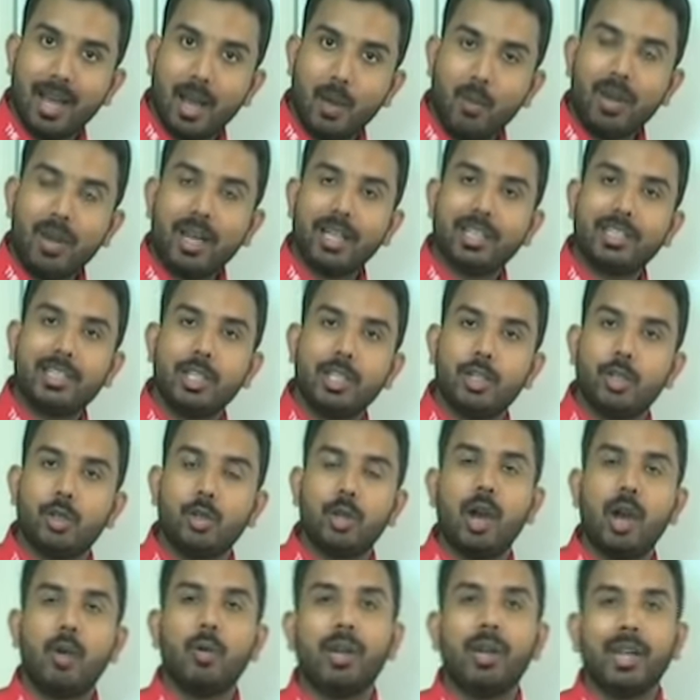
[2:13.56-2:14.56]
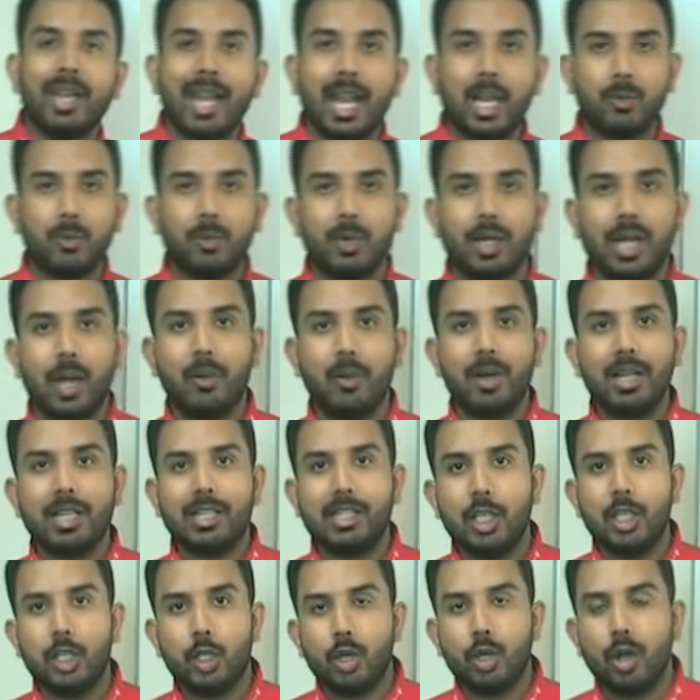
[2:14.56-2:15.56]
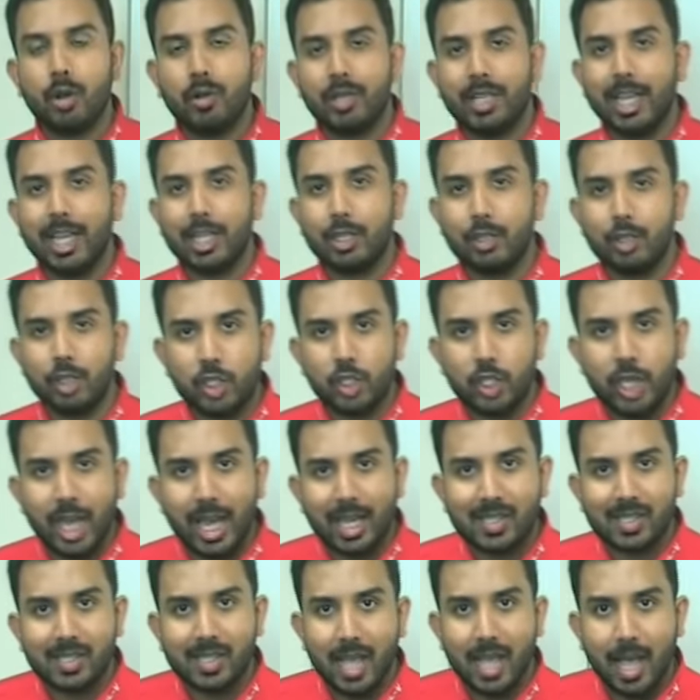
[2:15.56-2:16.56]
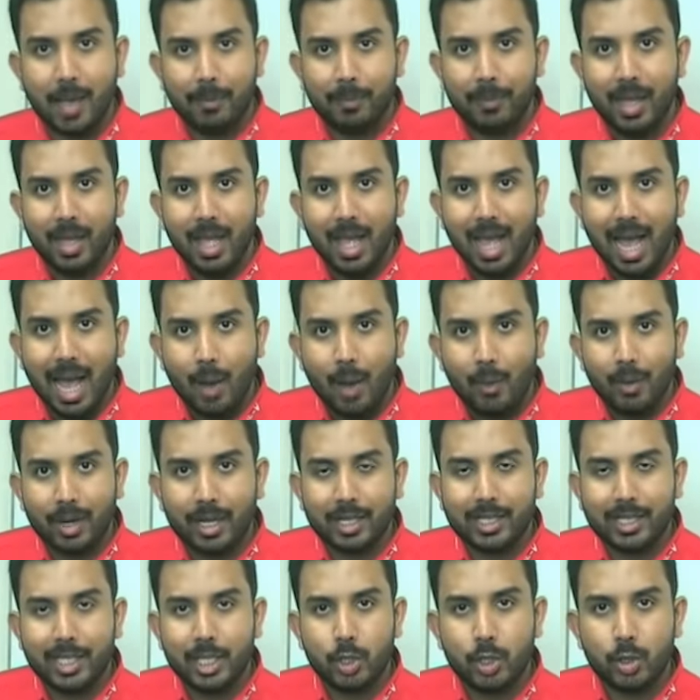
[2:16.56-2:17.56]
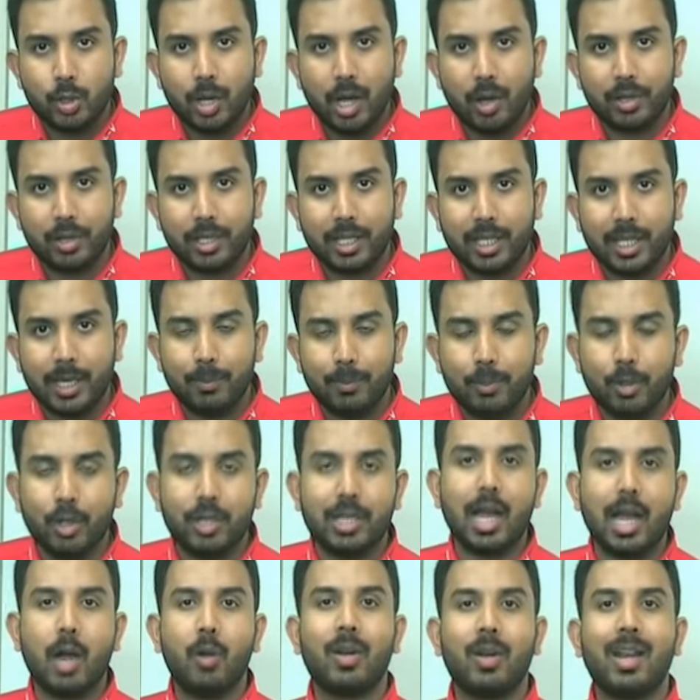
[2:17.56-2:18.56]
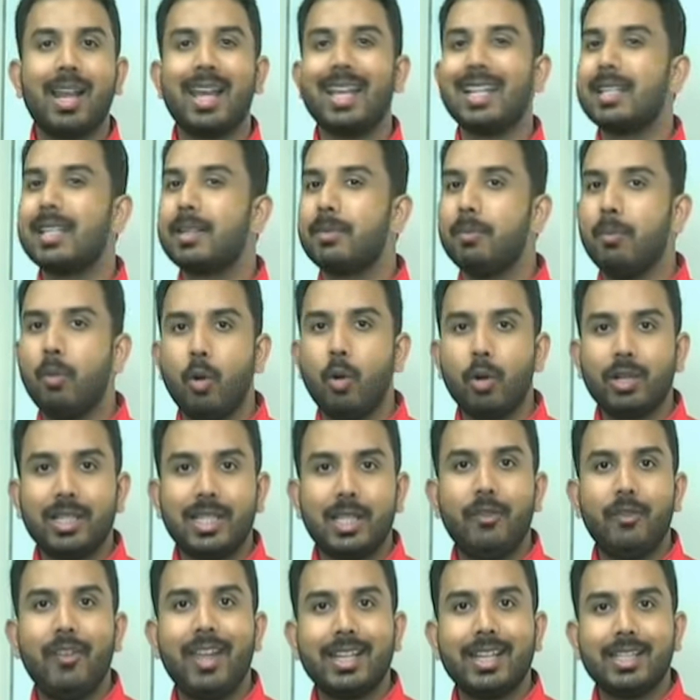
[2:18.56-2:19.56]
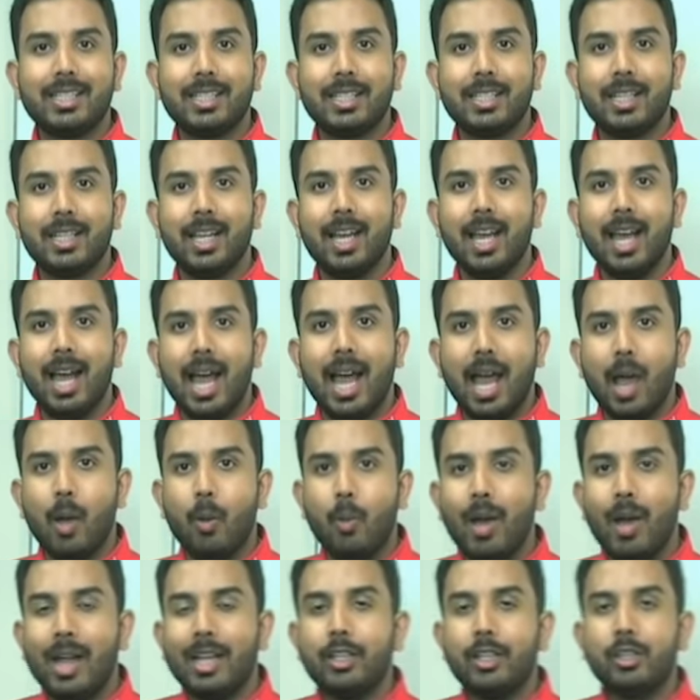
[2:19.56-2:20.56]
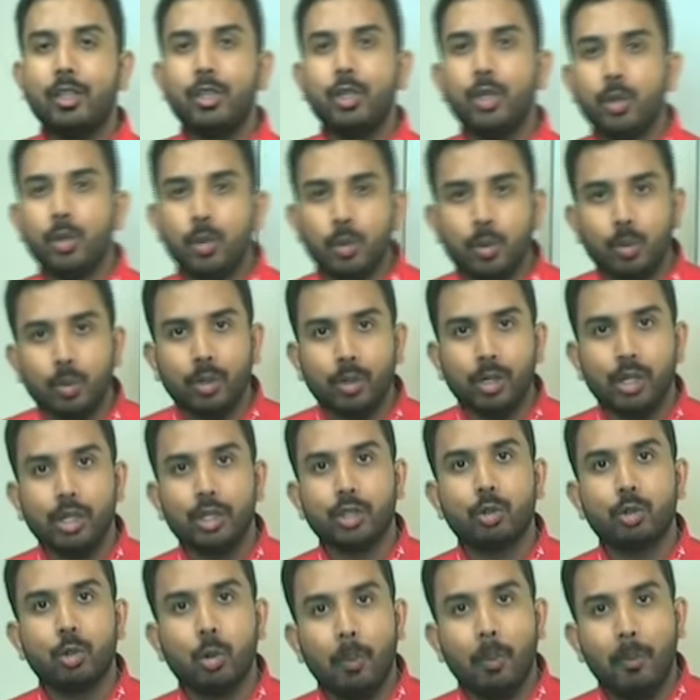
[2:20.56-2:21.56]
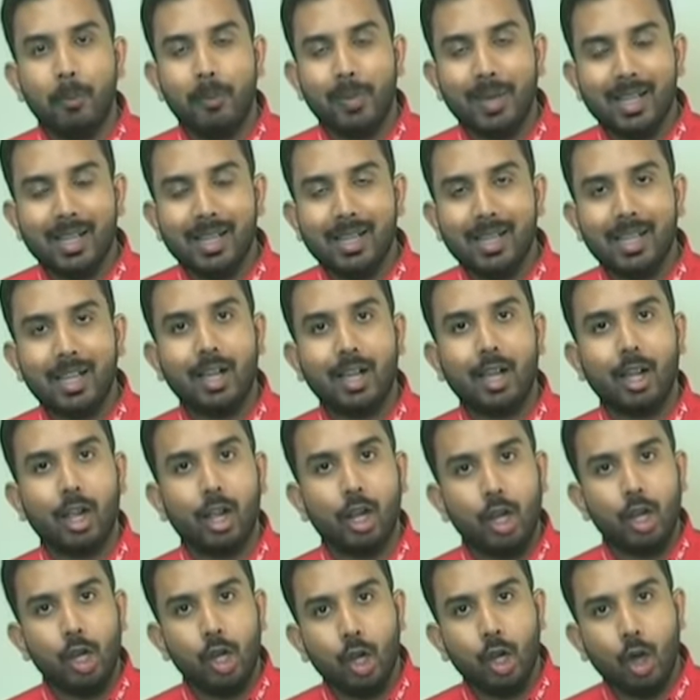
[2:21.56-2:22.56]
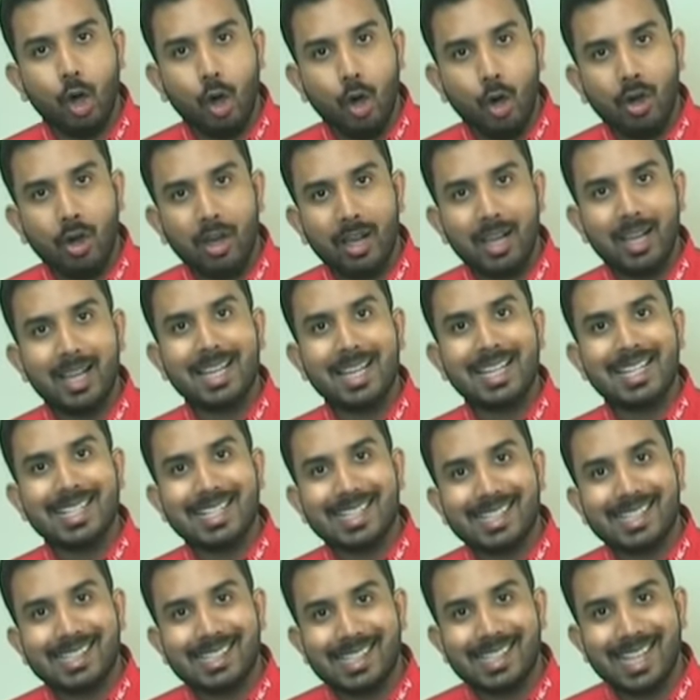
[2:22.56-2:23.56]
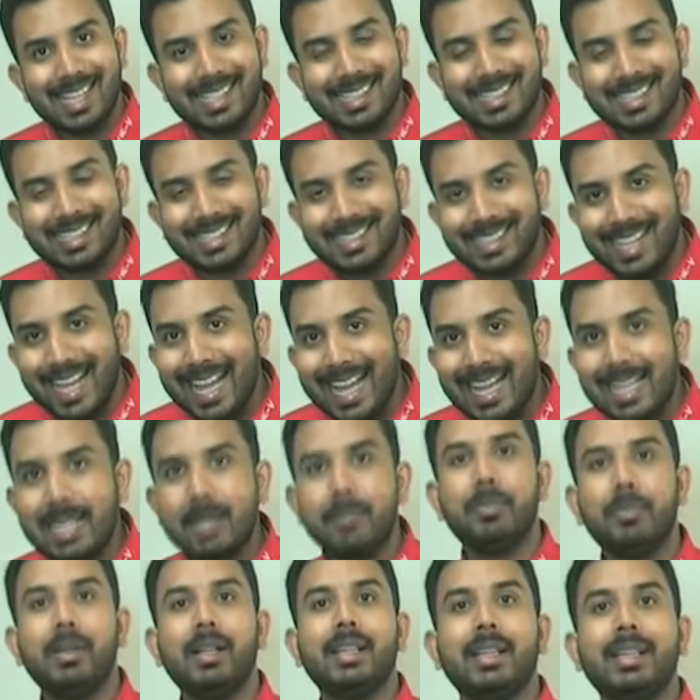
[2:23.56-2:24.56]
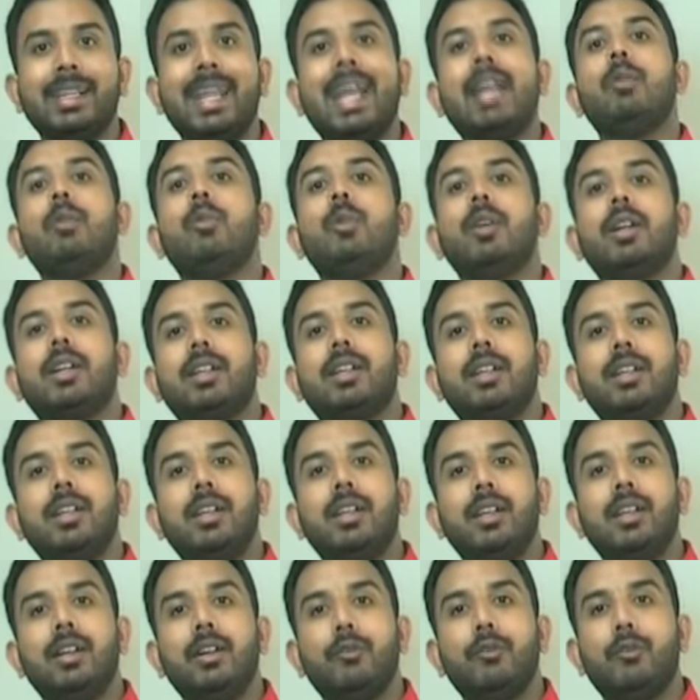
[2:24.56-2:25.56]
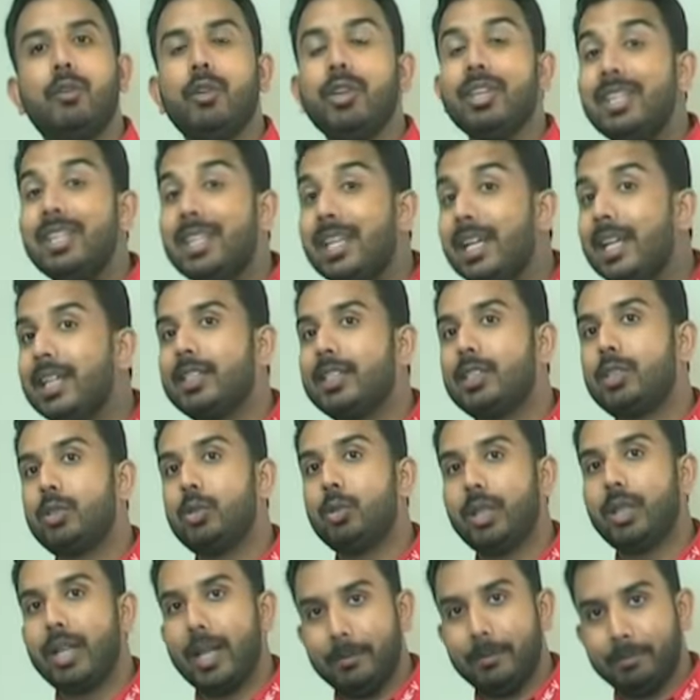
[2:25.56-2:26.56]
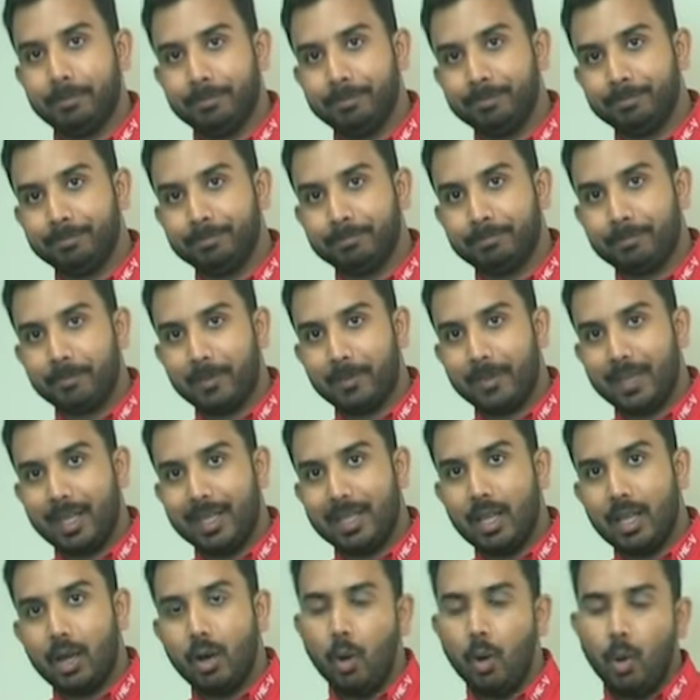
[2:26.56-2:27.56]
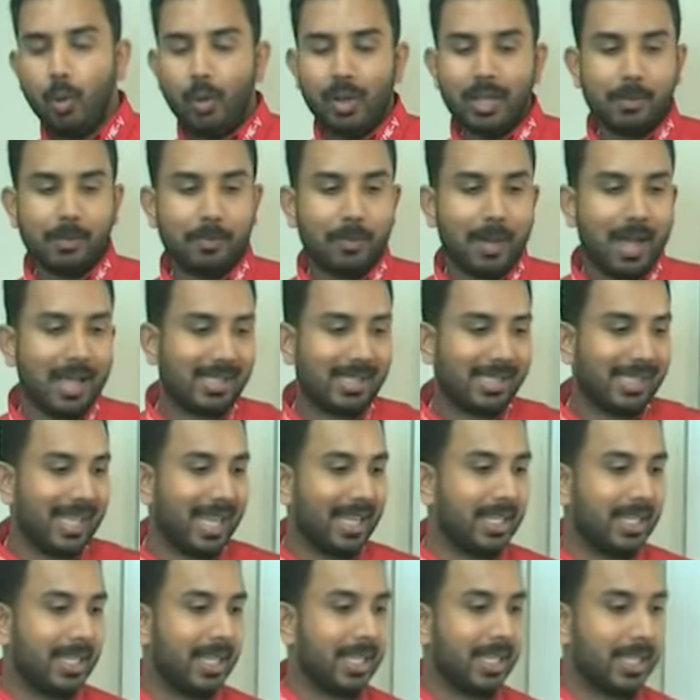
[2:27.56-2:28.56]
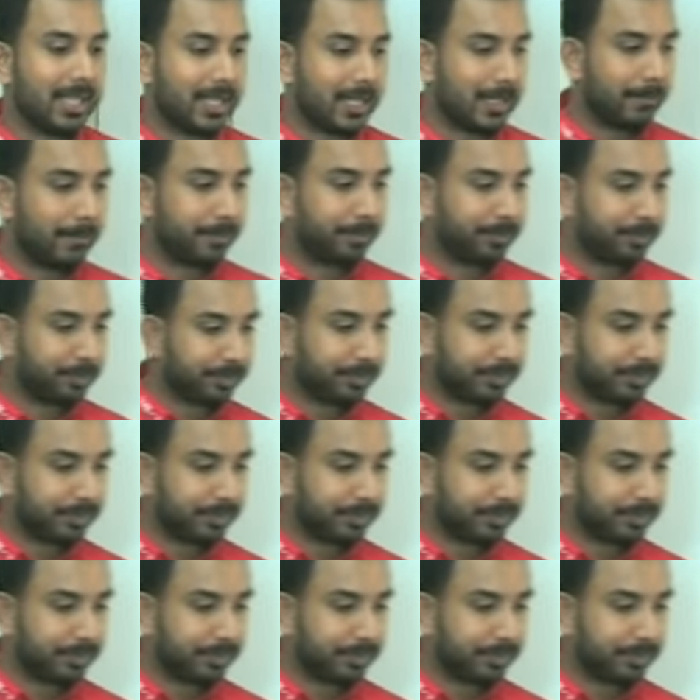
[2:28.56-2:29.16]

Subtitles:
I want to teach you how to network. I want to teach you how to get your checks up. I want to teach you how to keep your downlines motivated. I want you to build a long, sustainable network for years to come. Now, over the past 10 years,